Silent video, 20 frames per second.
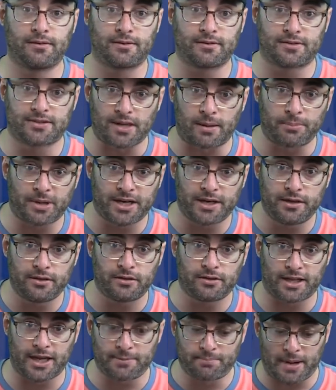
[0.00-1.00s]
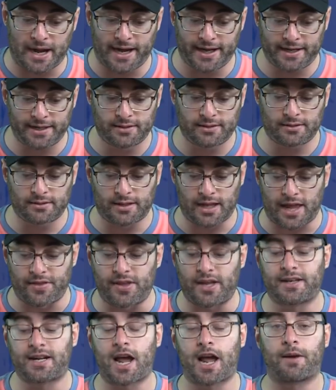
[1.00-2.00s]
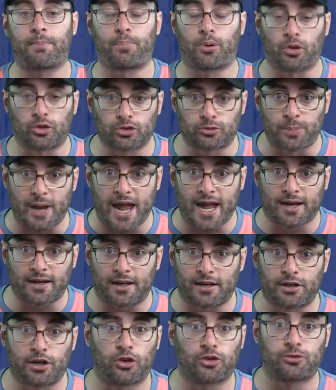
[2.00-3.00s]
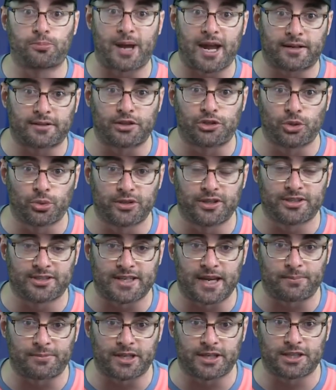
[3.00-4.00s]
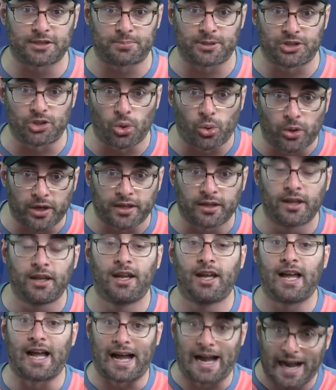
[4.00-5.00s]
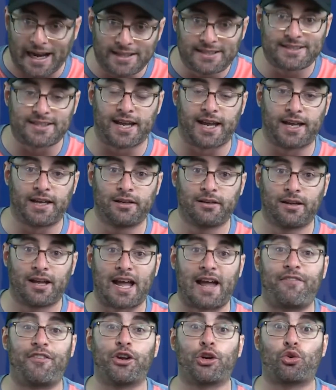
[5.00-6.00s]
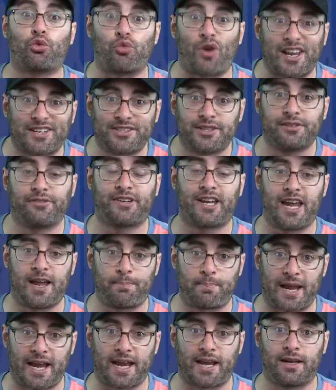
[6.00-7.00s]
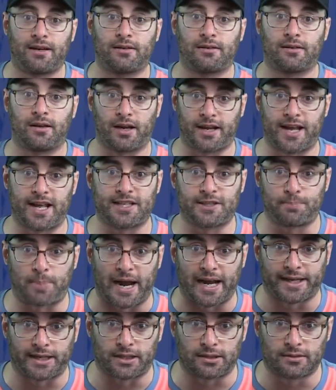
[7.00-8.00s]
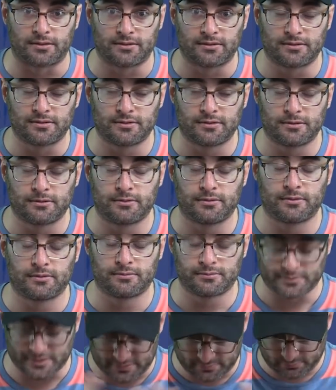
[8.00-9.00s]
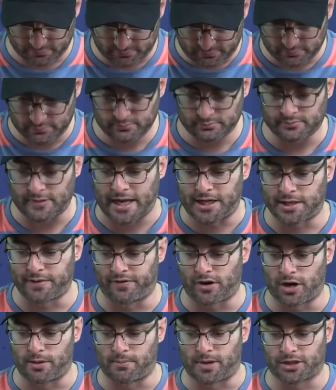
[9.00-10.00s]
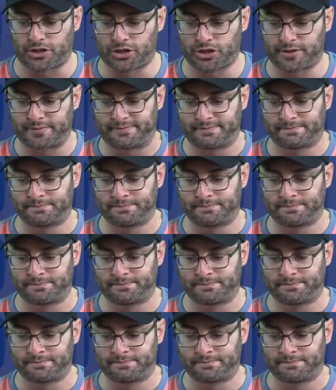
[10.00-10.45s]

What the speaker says: somebody like Biden, and then kind of pulls back and goes back to doing the same thing he's been doing. I say have an aggressive campaign against Biden. Thank you very much.